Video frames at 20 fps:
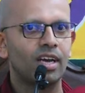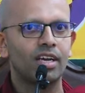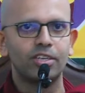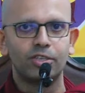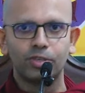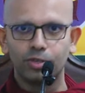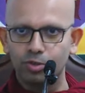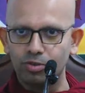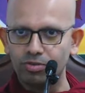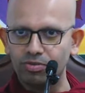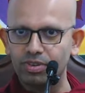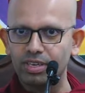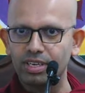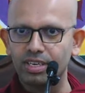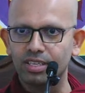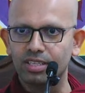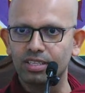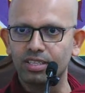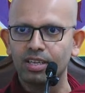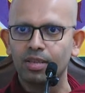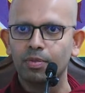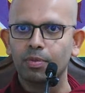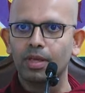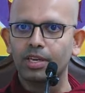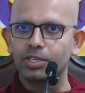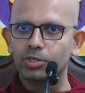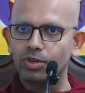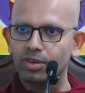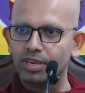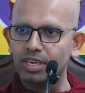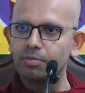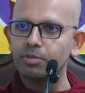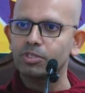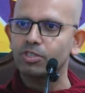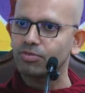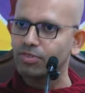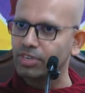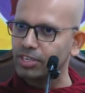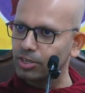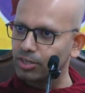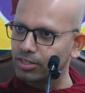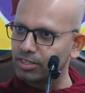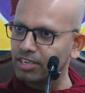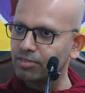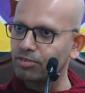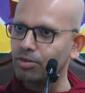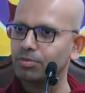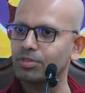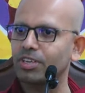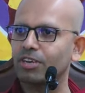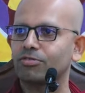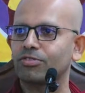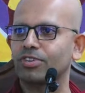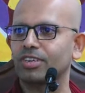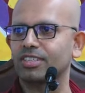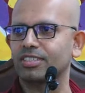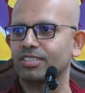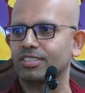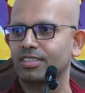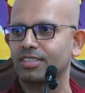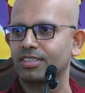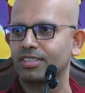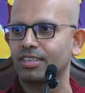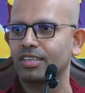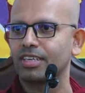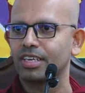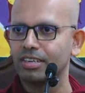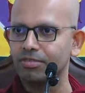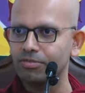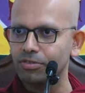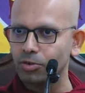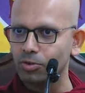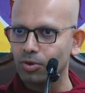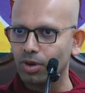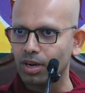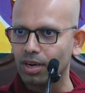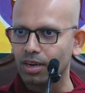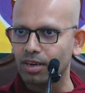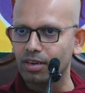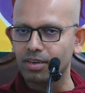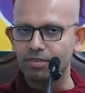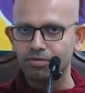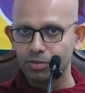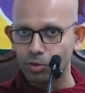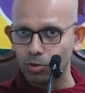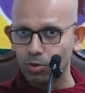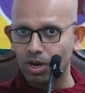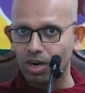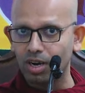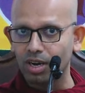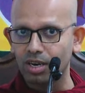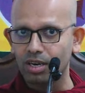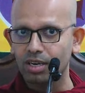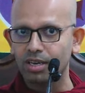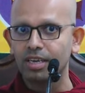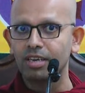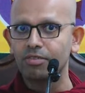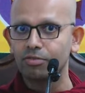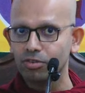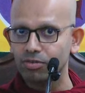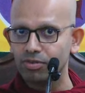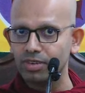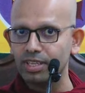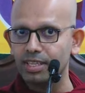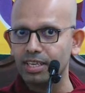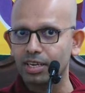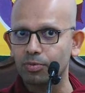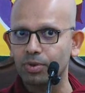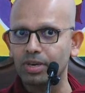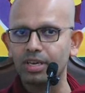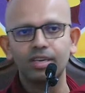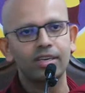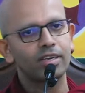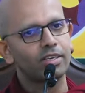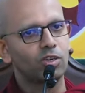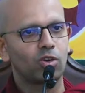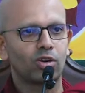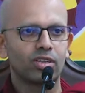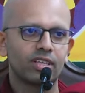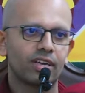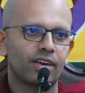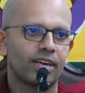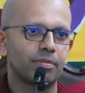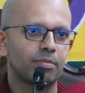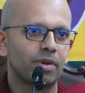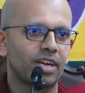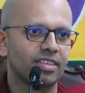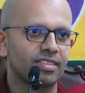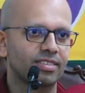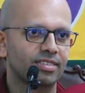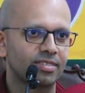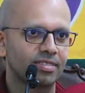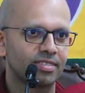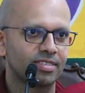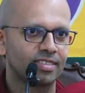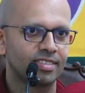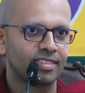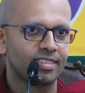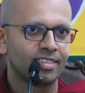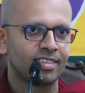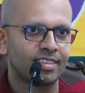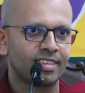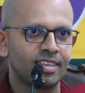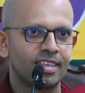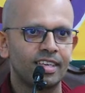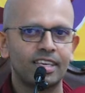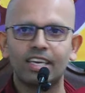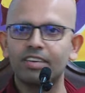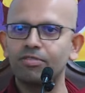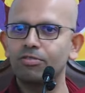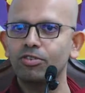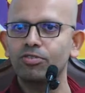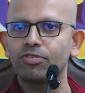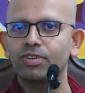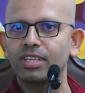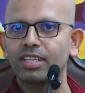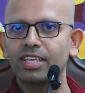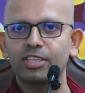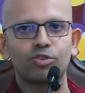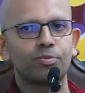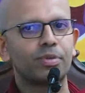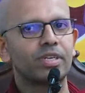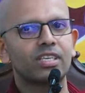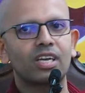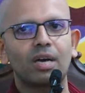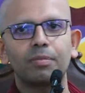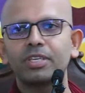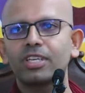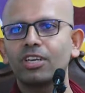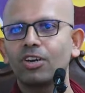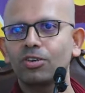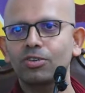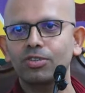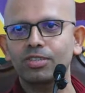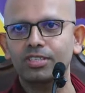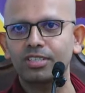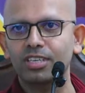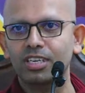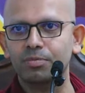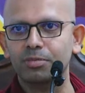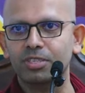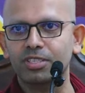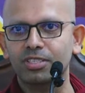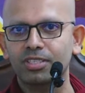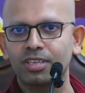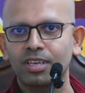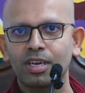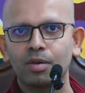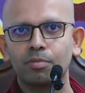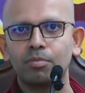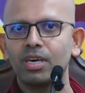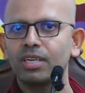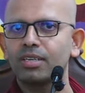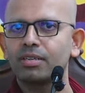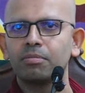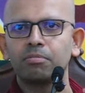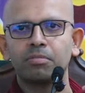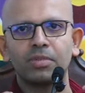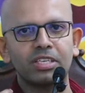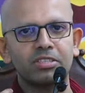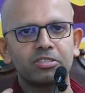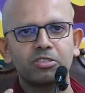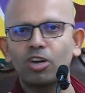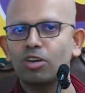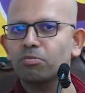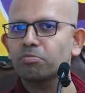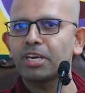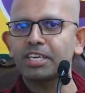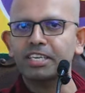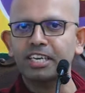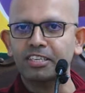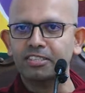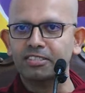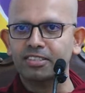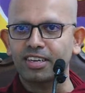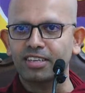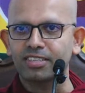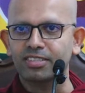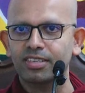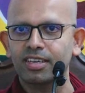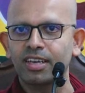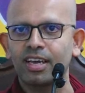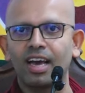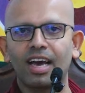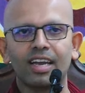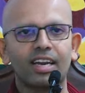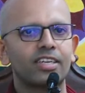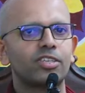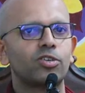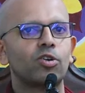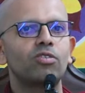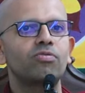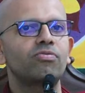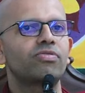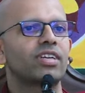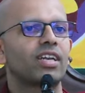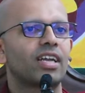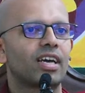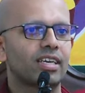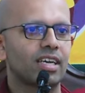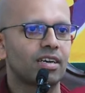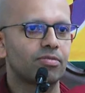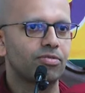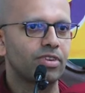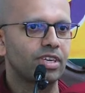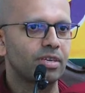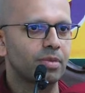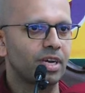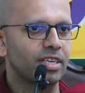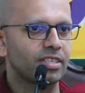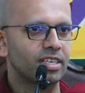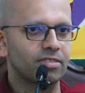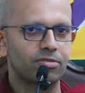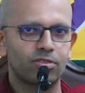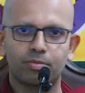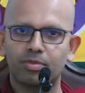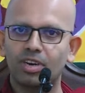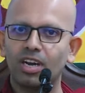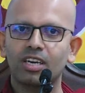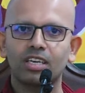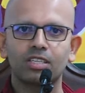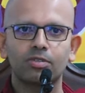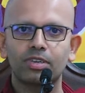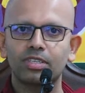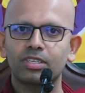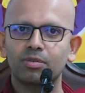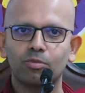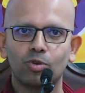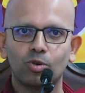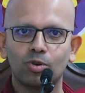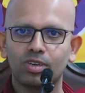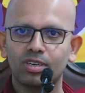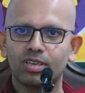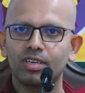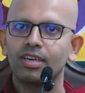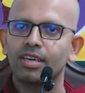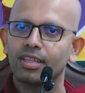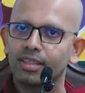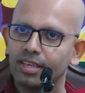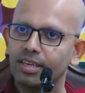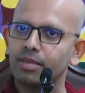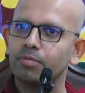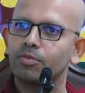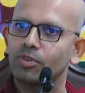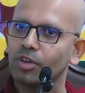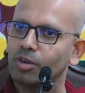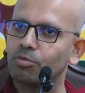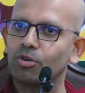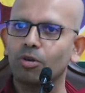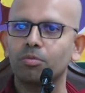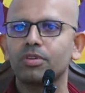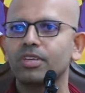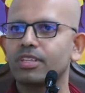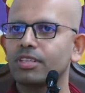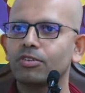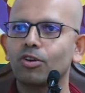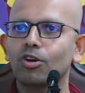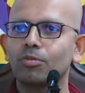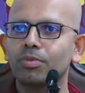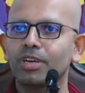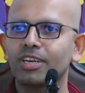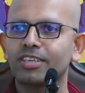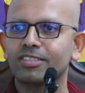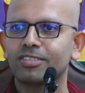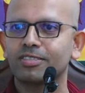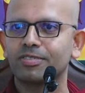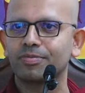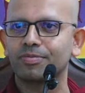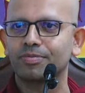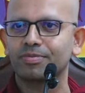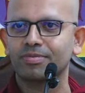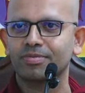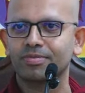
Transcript: do you feel that you are able to free yourself from suffering? If you are, if you are, if you feel that way, you're in the right place. If you feel that you've been coming along to the sermons, but it's not making sense, and I don't feel like I'm freeing myself from raga, dvesha, moha, then we are probably in the wrong place.